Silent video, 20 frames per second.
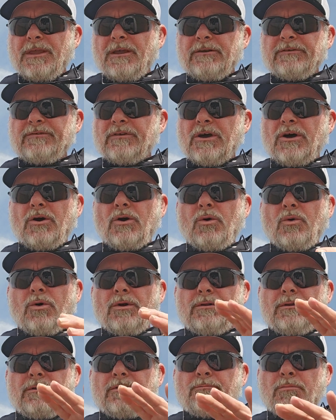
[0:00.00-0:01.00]

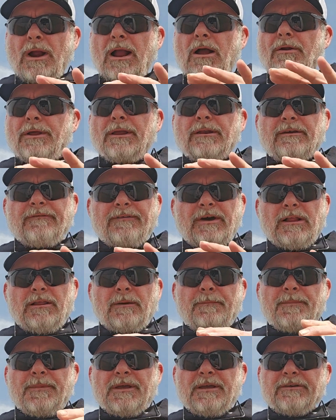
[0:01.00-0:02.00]
So Browning
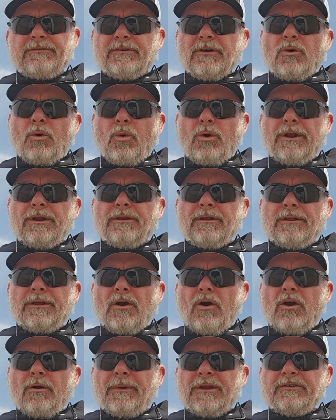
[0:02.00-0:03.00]
developed this according to the
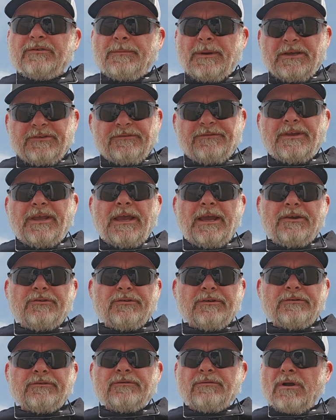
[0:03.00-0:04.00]
Army
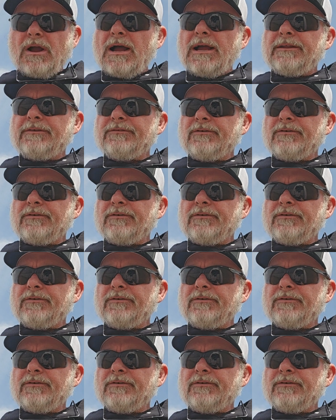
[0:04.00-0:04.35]
specifications, right?